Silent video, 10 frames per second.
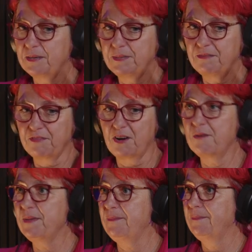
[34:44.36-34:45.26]

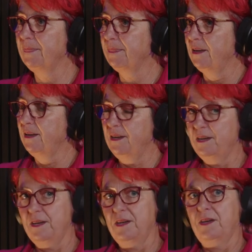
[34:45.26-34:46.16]
environment,
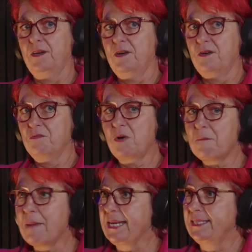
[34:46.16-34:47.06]

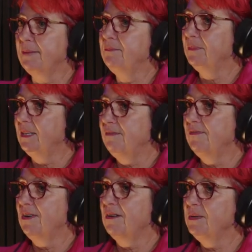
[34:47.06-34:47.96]
what makes up the
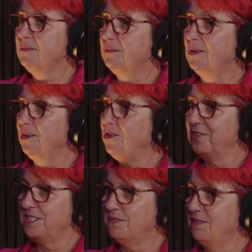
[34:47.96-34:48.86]
environment, what
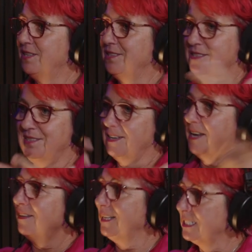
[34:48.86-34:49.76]
Earth spheres,
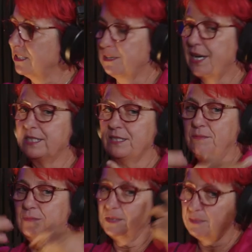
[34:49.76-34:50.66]
how they interact,
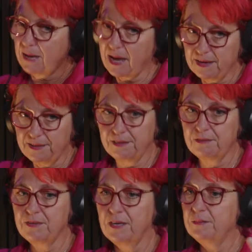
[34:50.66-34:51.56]
what's part of their
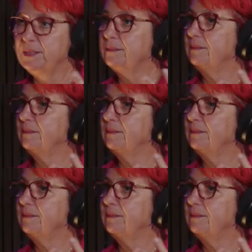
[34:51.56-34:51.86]
environment,